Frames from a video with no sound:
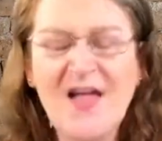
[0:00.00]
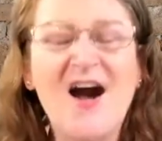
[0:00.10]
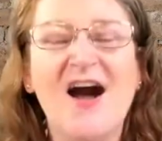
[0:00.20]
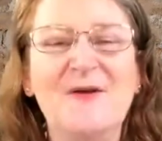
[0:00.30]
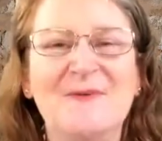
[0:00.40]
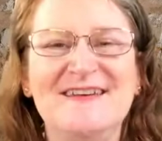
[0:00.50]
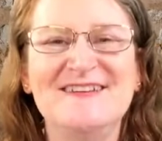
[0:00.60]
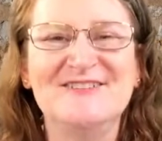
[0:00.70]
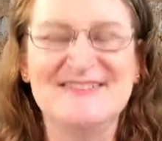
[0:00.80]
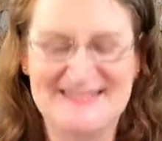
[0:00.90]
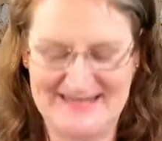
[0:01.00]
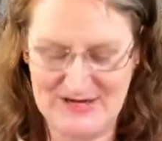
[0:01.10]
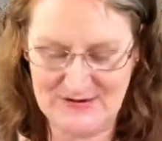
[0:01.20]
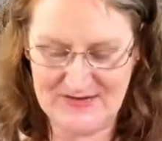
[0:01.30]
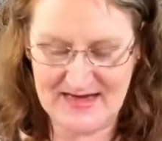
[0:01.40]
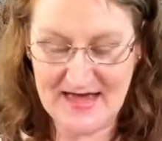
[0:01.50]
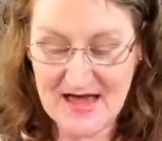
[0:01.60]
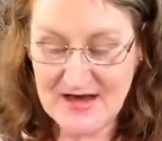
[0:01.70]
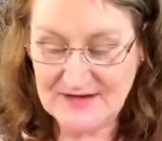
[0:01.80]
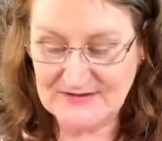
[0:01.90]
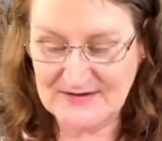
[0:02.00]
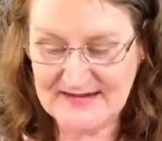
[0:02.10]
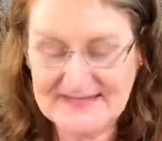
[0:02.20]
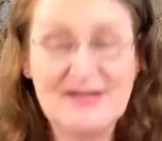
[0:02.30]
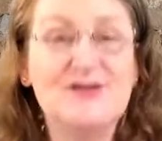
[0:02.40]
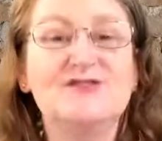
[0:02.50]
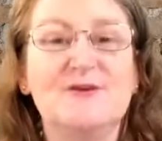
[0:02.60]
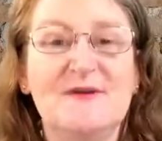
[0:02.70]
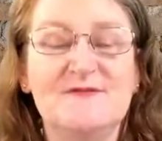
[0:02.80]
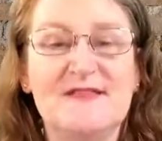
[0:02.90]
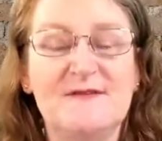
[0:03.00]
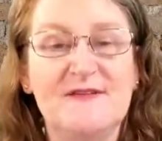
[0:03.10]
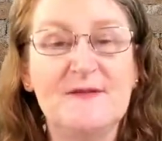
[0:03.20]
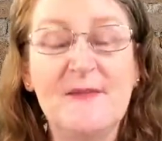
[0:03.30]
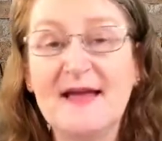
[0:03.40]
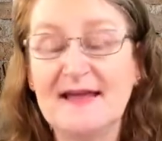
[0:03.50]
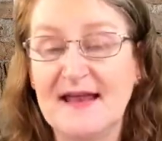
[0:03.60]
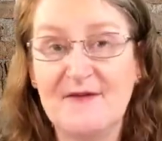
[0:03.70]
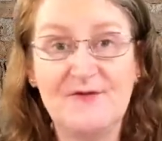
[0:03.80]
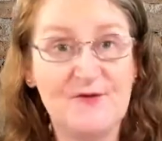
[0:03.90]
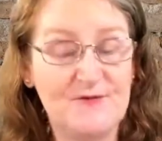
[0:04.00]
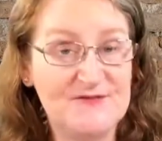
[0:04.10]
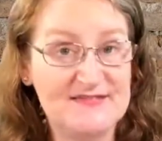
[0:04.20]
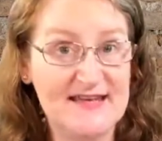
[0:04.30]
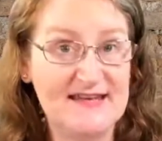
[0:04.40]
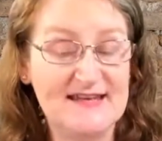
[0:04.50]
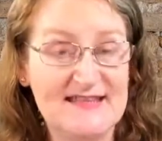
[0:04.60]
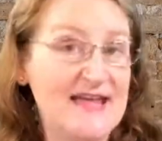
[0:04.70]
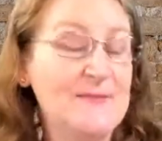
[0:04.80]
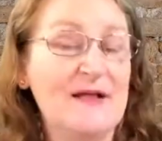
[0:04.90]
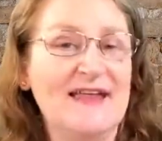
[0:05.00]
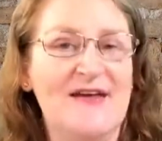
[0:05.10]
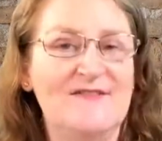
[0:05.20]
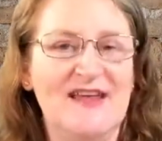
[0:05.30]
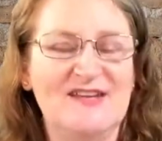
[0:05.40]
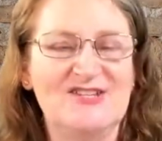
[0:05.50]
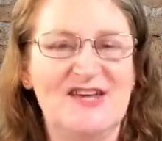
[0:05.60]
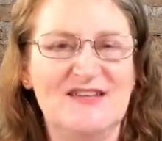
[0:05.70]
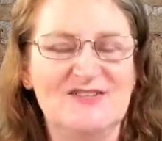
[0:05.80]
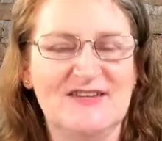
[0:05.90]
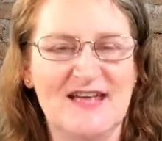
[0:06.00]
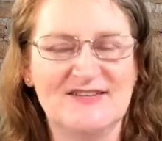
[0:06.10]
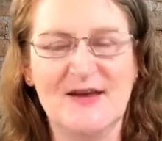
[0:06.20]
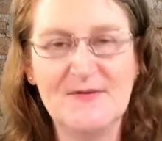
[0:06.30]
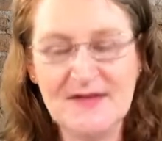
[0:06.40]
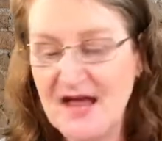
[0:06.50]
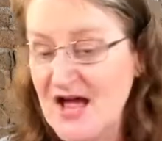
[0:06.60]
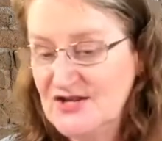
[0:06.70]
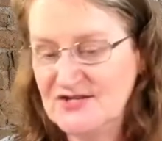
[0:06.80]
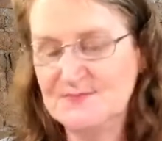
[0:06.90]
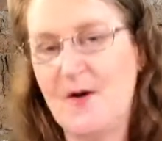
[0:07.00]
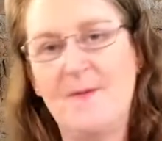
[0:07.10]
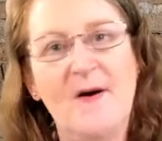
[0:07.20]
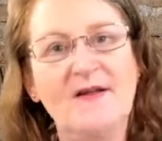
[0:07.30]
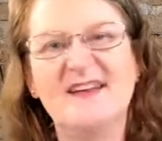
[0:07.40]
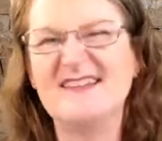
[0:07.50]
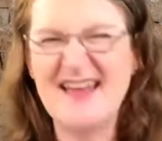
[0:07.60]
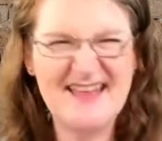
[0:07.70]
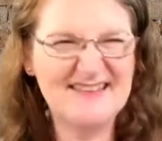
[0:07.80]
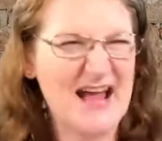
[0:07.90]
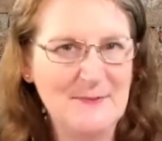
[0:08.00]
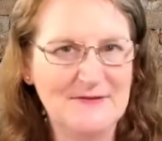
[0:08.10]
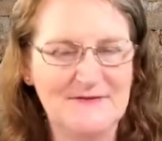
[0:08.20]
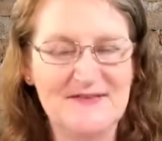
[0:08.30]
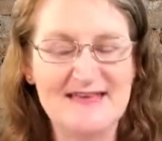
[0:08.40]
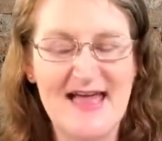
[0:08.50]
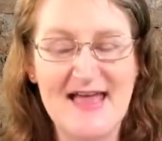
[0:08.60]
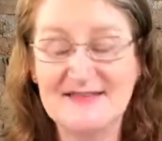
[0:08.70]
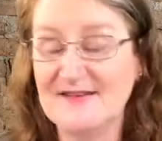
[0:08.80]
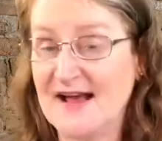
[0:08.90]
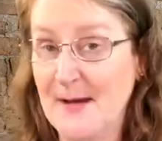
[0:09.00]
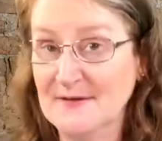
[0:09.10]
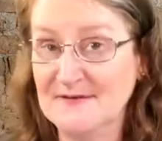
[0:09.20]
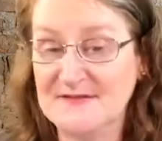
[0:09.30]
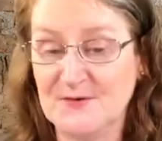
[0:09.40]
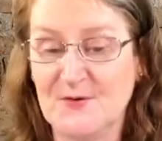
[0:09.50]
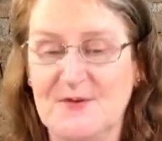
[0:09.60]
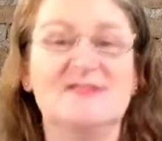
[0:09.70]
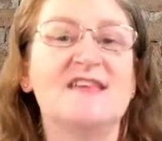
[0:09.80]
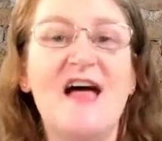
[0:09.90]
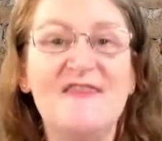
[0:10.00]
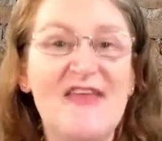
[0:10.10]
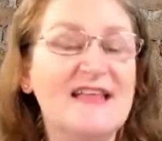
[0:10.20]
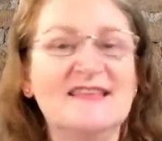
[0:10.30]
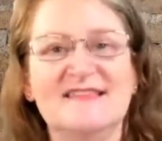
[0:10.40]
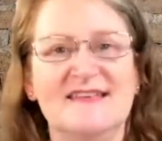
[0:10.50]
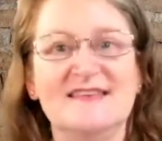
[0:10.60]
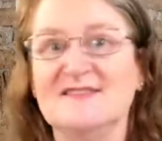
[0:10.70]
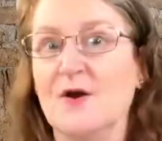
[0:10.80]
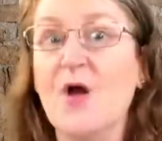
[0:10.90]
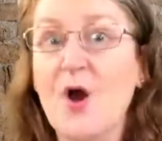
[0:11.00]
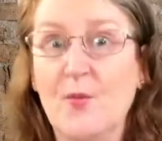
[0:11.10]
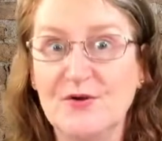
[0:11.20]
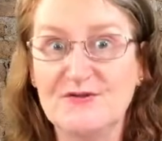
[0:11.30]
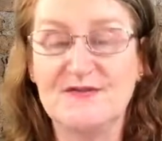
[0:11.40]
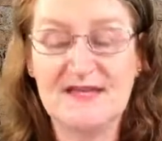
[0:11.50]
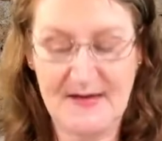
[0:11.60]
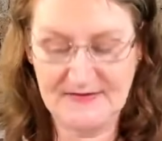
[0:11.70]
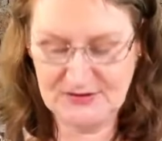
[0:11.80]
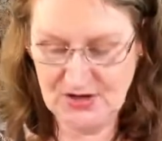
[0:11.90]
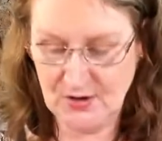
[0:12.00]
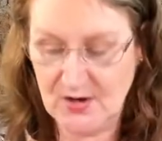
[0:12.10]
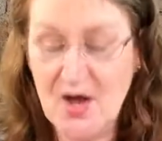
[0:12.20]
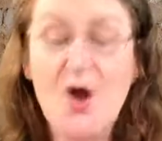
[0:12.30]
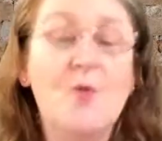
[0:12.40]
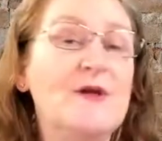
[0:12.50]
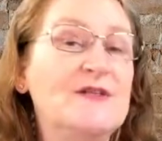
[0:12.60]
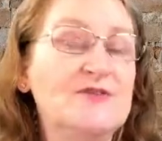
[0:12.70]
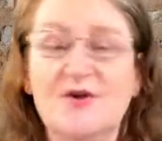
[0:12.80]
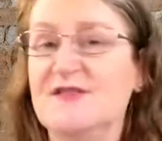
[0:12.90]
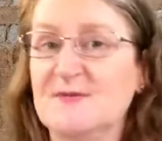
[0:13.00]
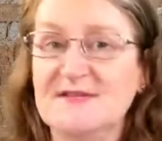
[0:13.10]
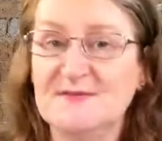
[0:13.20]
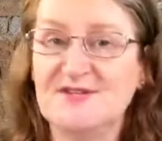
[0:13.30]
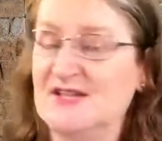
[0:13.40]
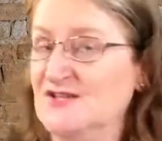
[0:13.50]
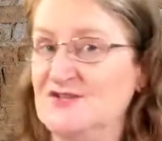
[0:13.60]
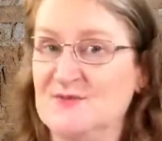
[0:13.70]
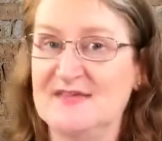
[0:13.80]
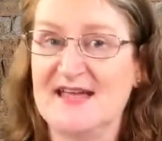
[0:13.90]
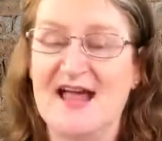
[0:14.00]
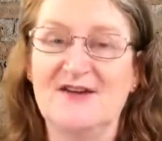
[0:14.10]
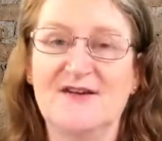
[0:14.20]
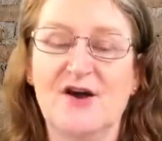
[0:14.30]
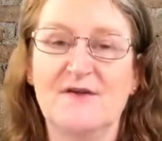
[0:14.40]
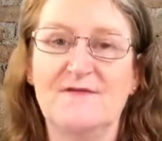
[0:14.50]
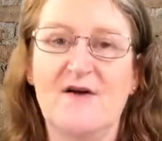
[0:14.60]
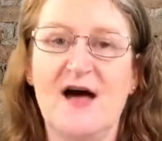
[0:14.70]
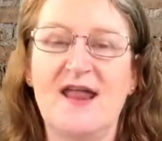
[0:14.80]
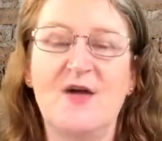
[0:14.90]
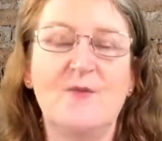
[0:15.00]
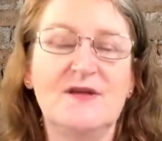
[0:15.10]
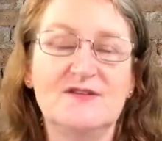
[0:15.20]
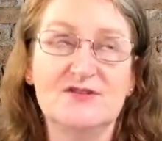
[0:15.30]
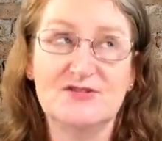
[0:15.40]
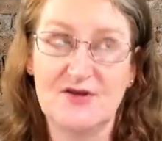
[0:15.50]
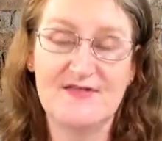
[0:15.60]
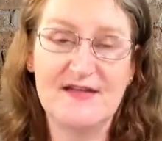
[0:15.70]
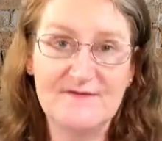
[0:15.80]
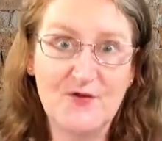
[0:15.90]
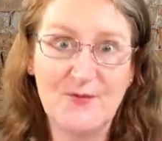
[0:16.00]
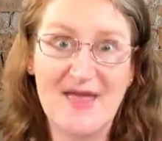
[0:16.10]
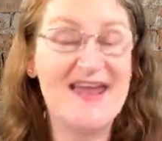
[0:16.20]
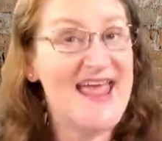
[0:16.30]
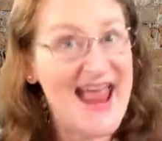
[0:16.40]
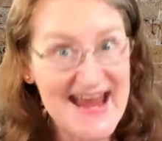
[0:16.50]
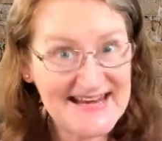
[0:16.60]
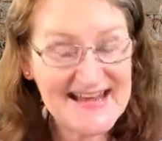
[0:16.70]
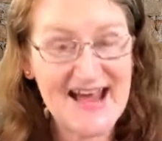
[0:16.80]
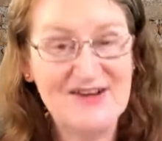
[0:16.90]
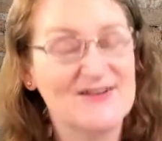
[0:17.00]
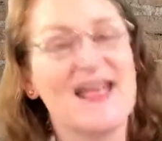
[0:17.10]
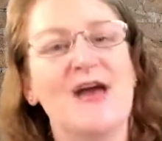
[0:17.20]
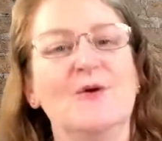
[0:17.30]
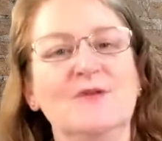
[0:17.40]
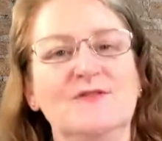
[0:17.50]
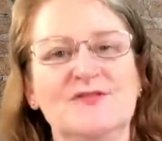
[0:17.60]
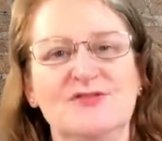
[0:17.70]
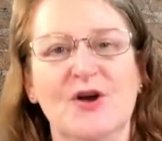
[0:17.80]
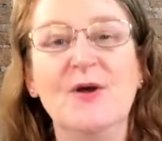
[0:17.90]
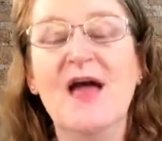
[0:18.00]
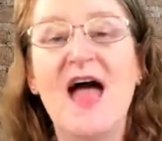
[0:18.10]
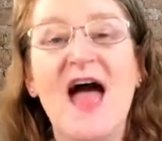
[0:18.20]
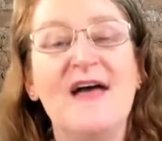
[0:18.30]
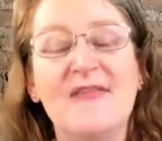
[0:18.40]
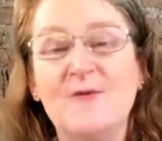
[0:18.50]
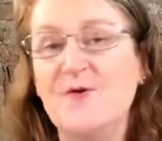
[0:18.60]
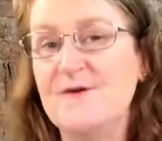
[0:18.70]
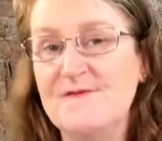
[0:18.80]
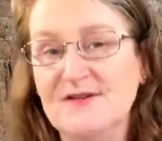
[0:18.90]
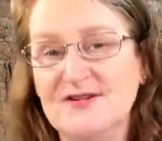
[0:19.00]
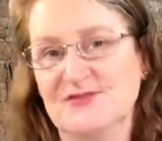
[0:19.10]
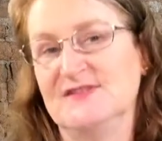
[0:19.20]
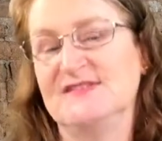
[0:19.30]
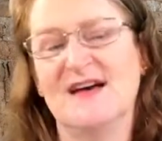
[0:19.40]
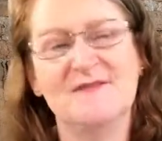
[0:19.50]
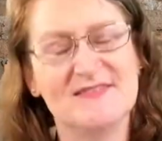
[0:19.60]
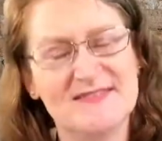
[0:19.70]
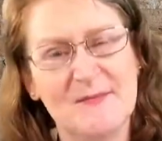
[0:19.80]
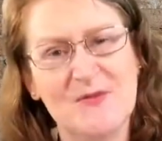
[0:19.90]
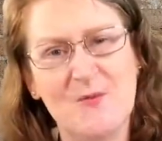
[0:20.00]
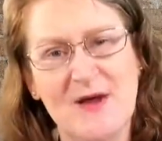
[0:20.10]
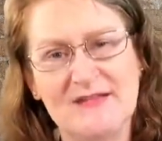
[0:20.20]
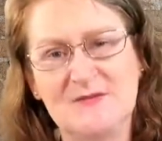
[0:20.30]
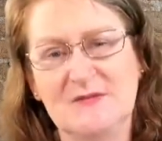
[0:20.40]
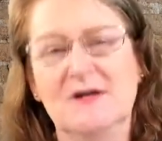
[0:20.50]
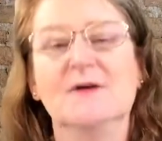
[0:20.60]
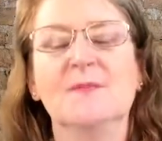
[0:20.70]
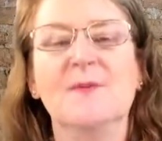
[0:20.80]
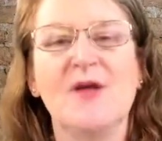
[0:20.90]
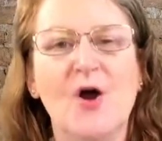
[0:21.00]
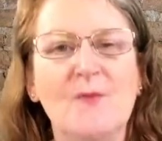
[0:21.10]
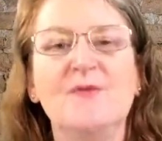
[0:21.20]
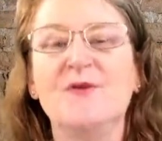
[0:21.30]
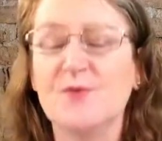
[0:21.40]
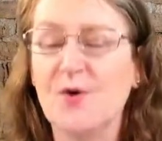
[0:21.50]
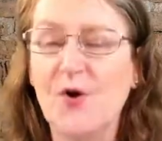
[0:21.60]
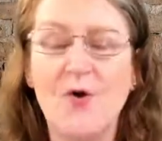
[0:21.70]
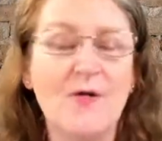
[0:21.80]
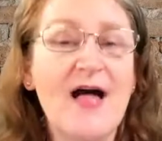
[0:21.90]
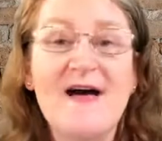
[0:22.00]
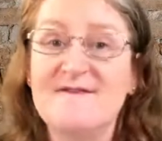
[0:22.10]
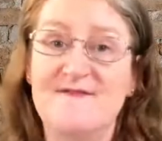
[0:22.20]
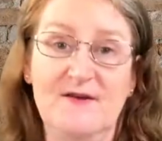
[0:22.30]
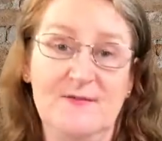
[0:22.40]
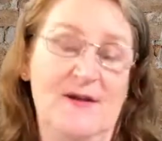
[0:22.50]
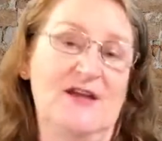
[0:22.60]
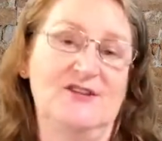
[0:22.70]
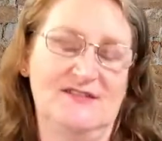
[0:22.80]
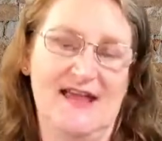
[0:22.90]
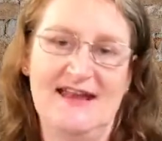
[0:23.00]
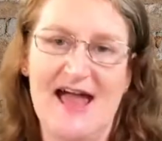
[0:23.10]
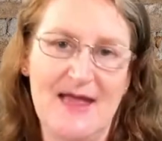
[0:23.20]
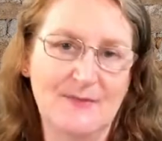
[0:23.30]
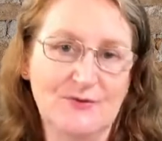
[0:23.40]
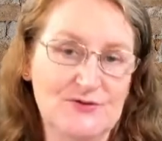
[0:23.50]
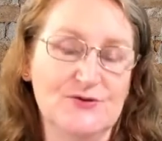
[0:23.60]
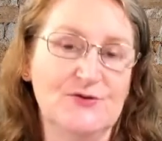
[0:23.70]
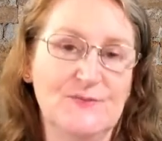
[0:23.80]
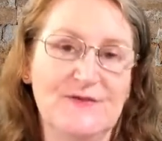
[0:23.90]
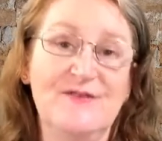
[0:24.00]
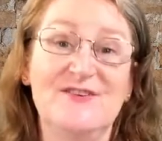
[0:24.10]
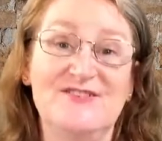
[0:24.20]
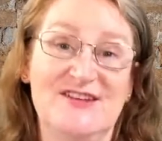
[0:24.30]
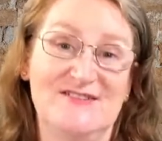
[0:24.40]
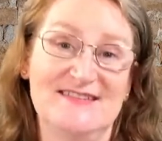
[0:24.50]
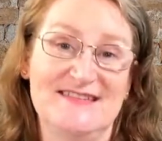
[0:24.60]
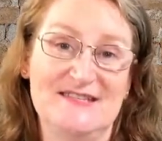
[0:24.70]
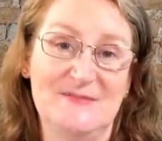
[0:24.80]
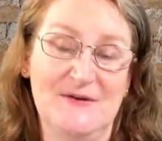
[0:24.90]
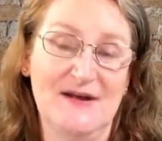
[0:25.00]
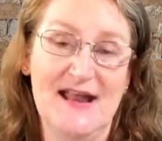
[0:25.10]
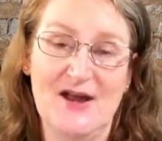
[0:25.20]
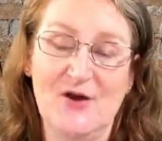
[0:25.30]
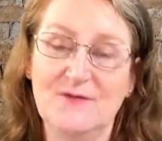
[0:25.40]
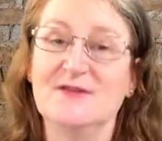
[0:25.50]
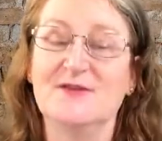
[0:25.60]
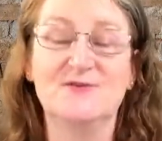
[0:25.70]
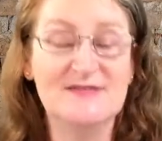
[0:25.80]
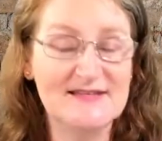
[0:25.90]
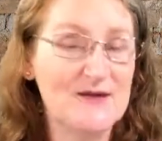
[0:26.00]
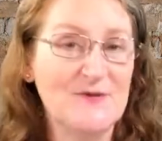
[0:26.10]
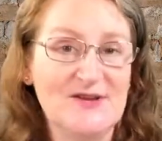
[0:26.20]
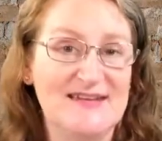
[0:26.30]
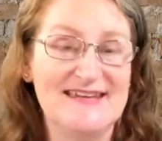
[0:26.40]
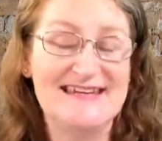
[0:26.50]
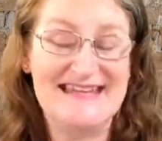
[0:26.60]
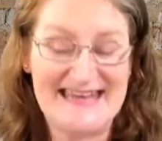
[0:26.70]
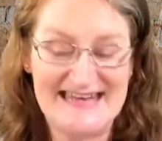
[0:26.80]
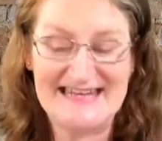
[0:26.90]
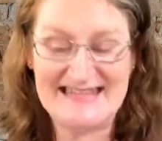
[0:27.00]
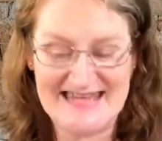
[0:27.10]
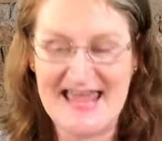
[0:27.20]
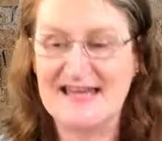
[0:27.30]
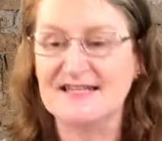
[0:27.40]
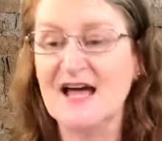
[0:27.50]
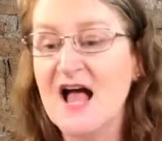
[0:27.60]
Hi, Wendy. Good to see you there. So, yes, thank you so much for that feedback. And if you've seen the email and haven't had a chance to catch up with it, just pop on and answer a couple of answer a couple of simple questions, and that lets us know what you think about the show. We know there were some challenges with the catering on Friday. We're just so thankful that we had any catering at all at the show, and they were very short-staffed and some of the waits were long, but we hope that you were all very patient and able to be very generous in spirit, and hopefully you did get what you needed in the end.